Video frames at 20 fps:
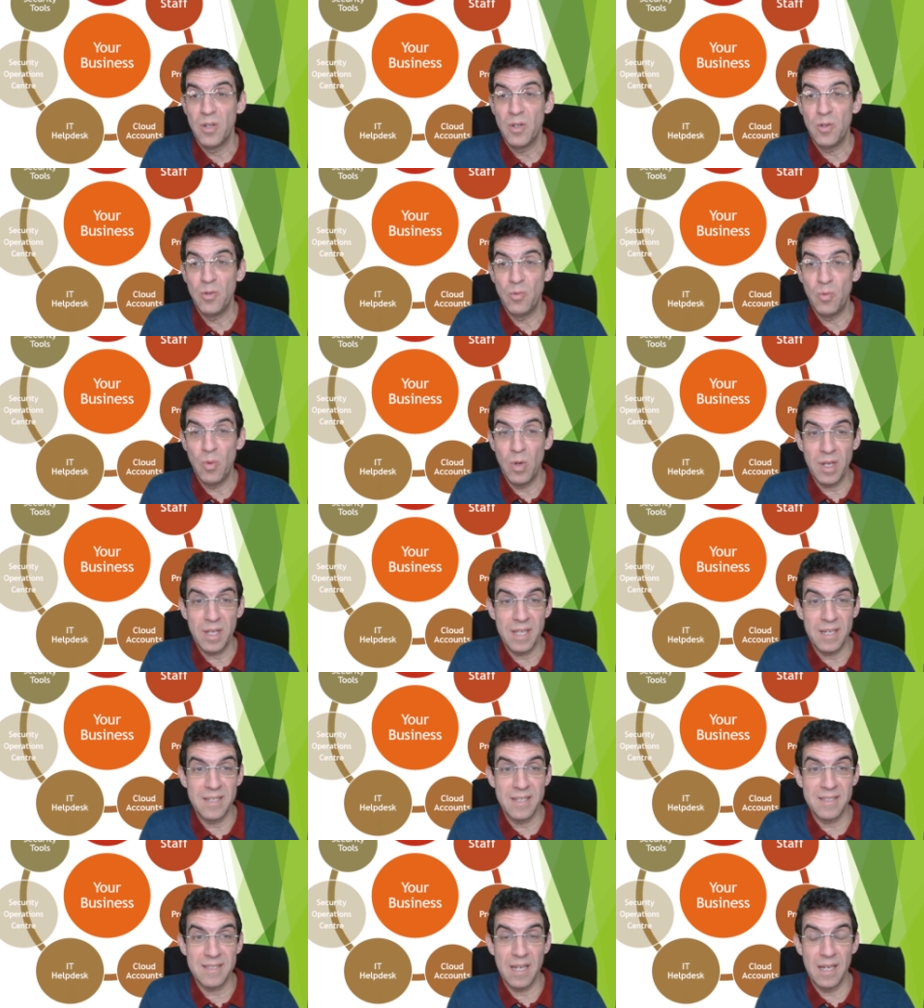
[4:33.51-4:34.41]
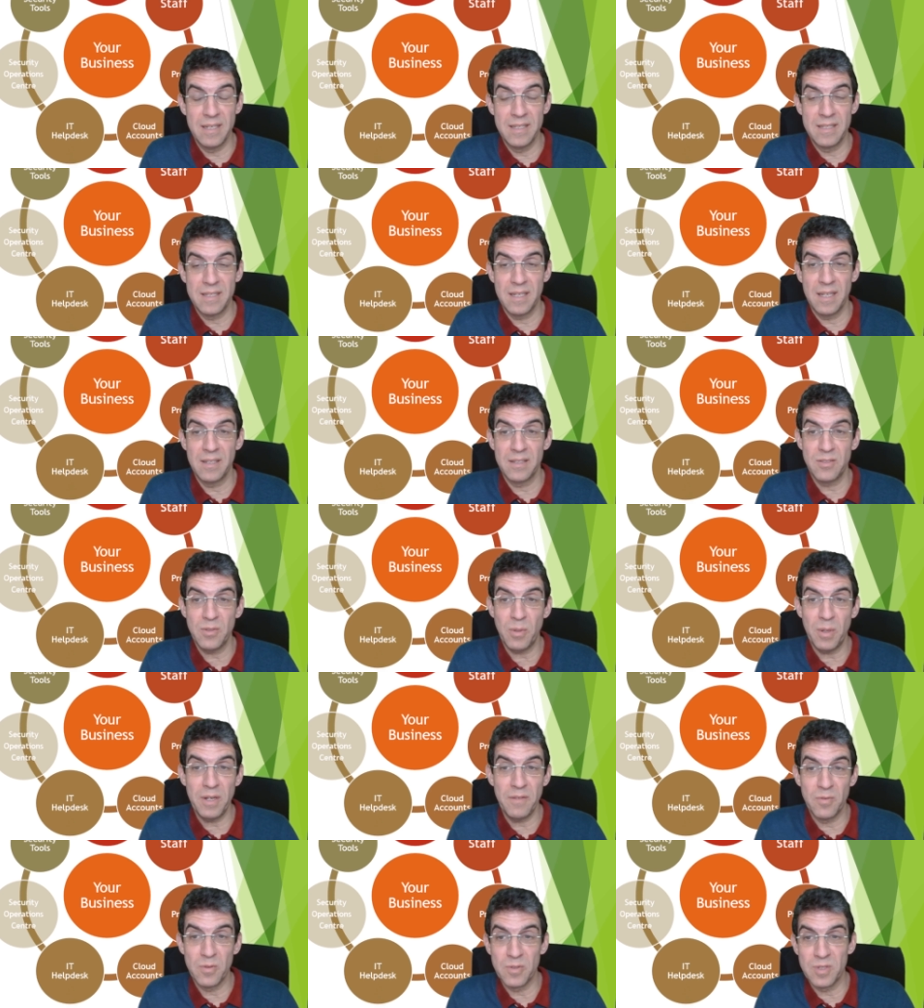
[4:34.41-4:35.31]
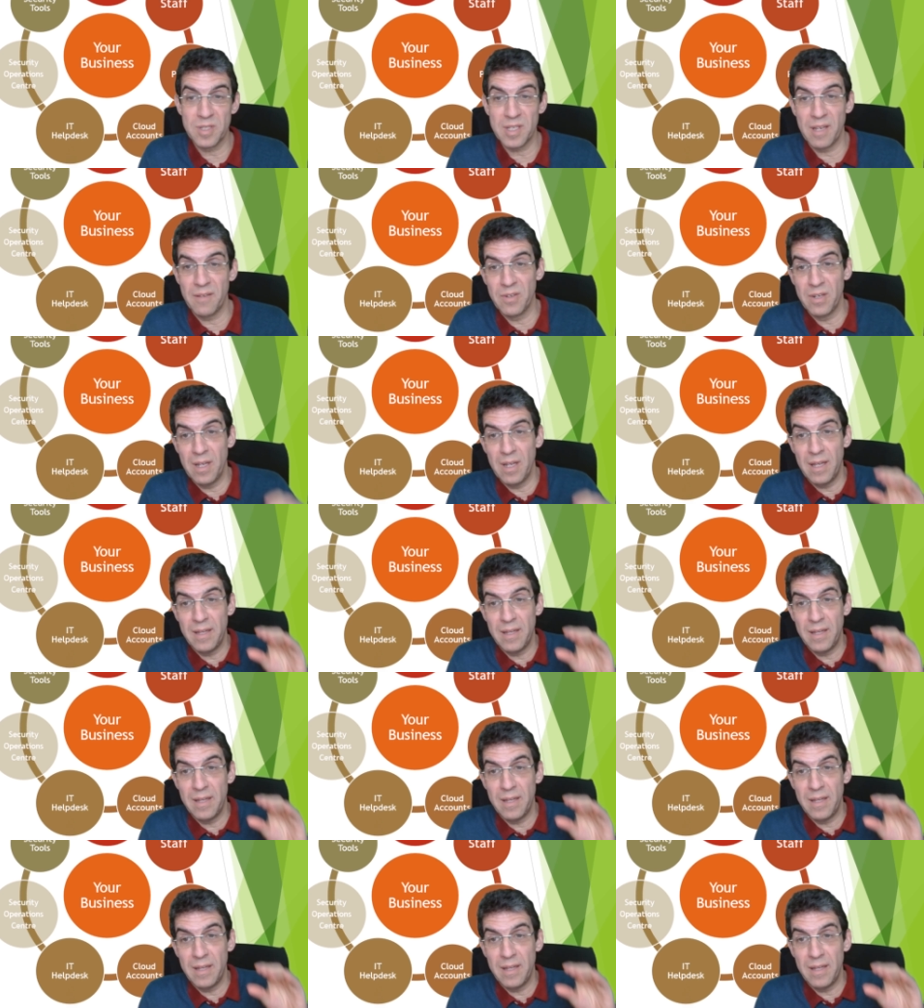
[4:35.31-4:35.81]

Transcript: who work in a center 24 7